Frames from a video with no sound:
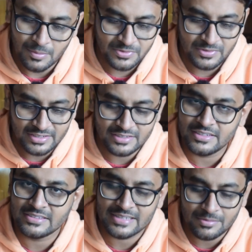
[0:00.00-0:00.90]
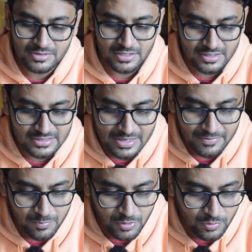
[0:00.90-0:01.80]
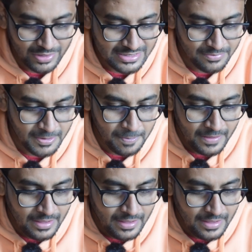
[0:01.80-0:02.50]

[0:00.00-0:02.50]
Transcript: The CTC is same 37.17,